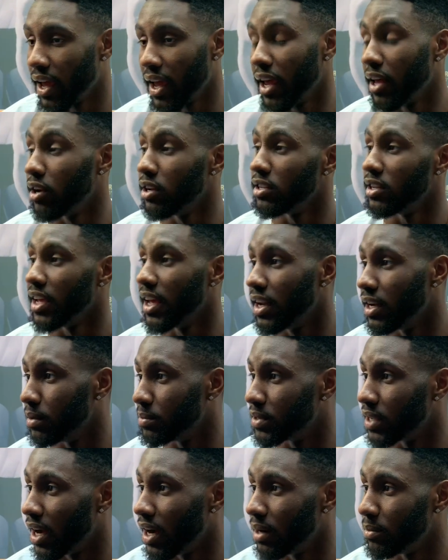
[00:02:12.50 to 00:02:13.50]
and
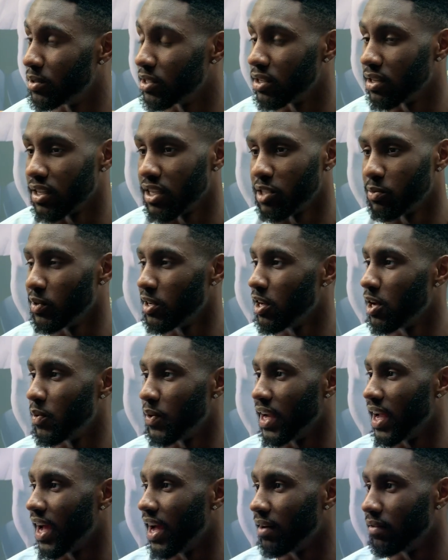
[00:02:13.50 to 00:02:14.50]
up top. So because we know
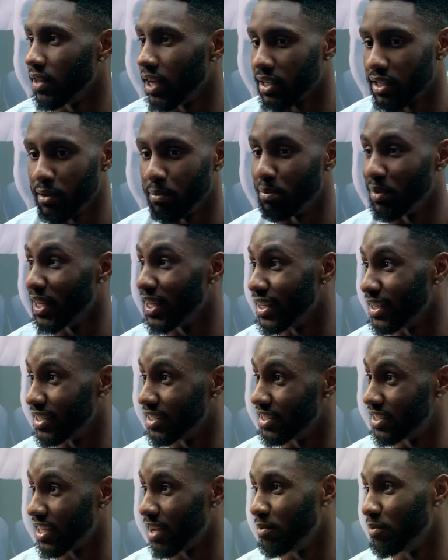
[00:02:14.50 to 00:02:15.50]
we have like the big
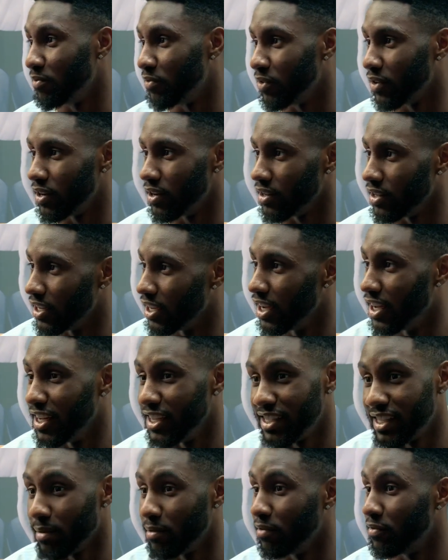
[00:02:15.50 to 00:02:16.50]

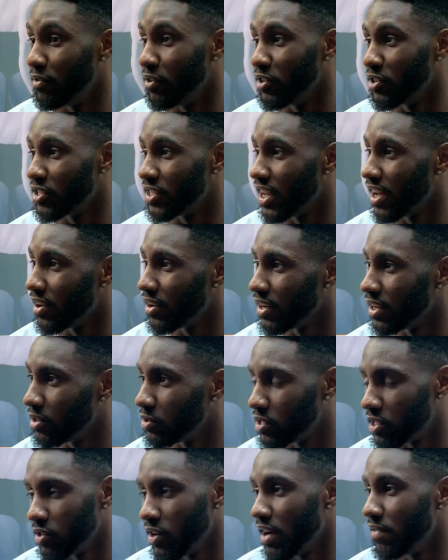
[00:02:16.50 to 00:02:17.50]
7-footers down there,
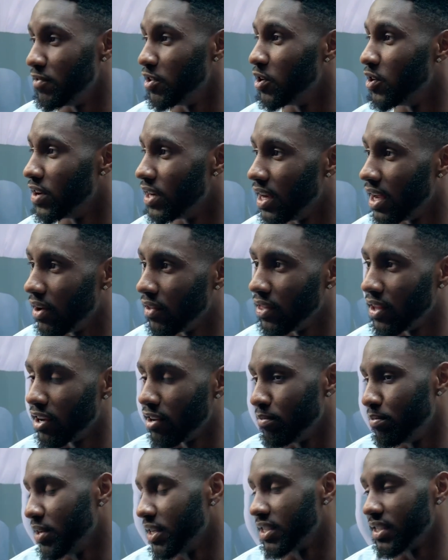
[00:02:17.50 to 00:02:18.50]
we still have Noah down
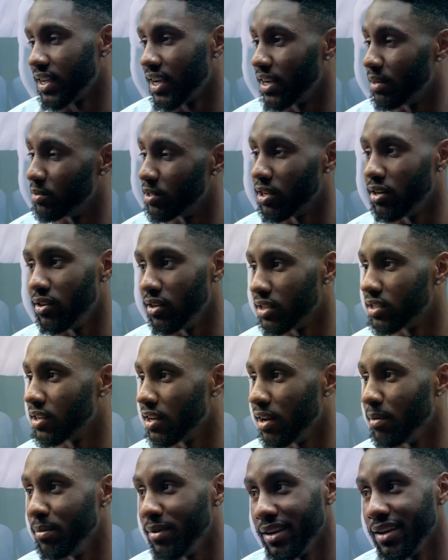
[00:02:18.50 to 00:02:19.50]
there and Big Sam. So it's
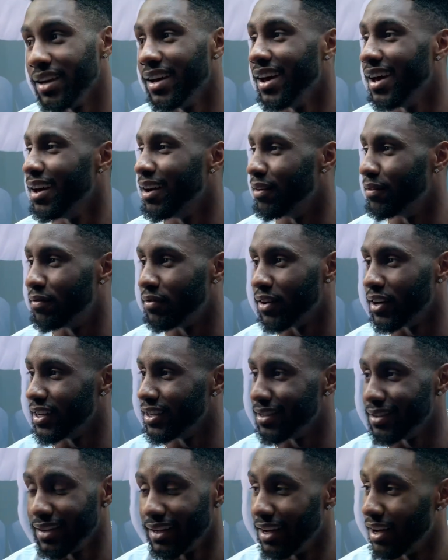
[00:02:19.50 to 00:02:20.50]
going to be a
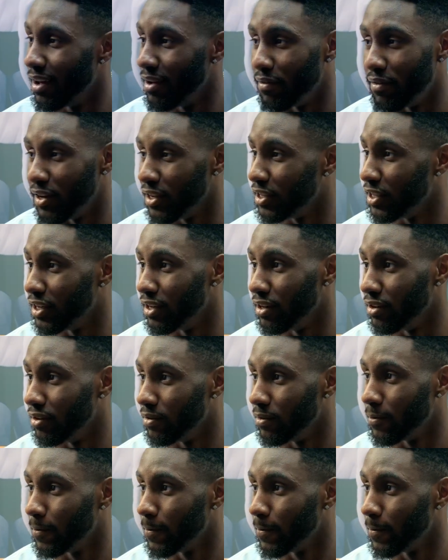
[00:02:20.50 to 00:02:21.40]
fun year.